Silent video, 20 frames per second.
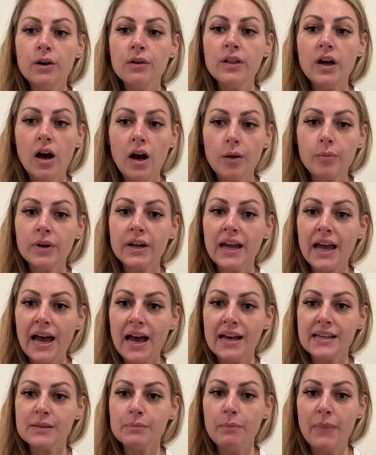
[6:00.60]
that Aubrey
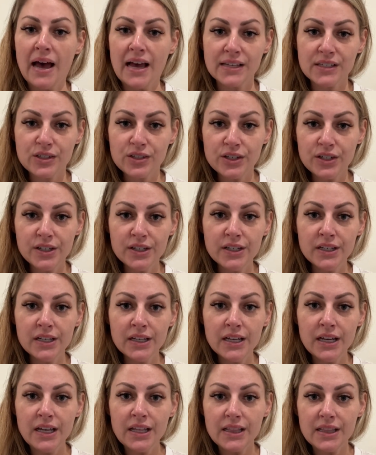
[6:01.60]
has mastered
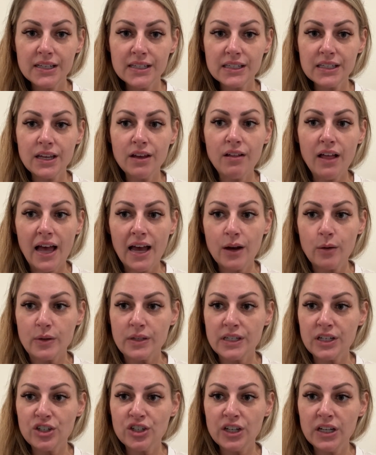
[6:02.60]
the skill
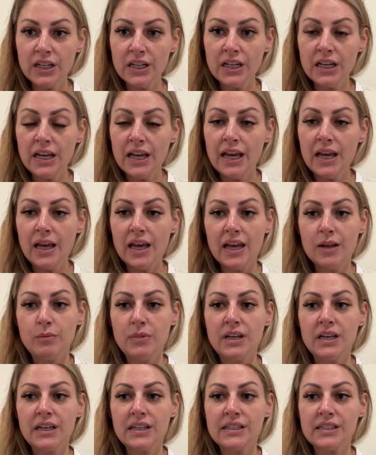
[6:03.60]
acquisition and
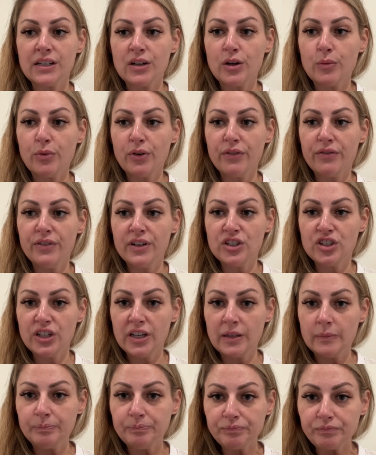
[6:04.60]
be considered
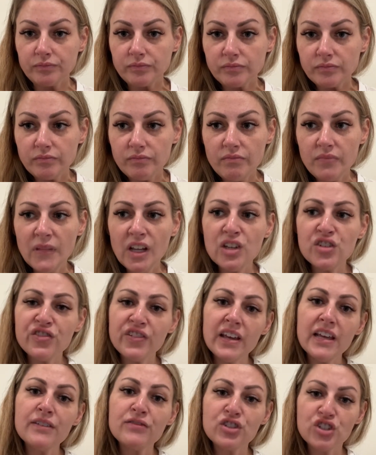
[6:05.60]
proficient
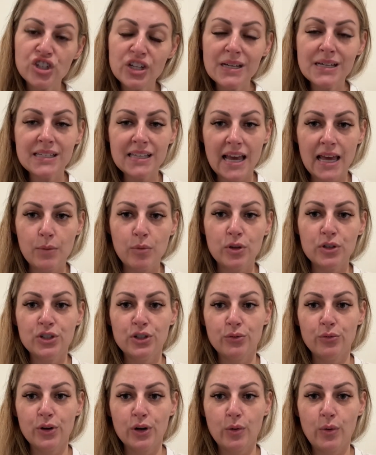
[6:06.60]
if she is able to
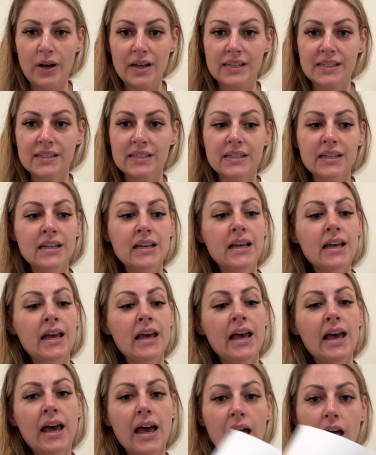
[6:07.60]
request
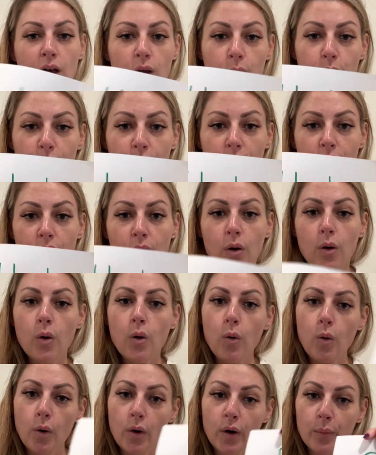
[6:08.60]
help
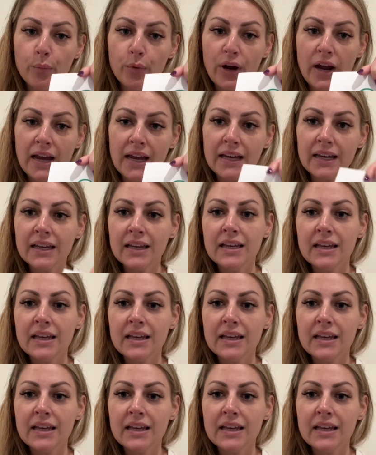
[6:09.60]
or a break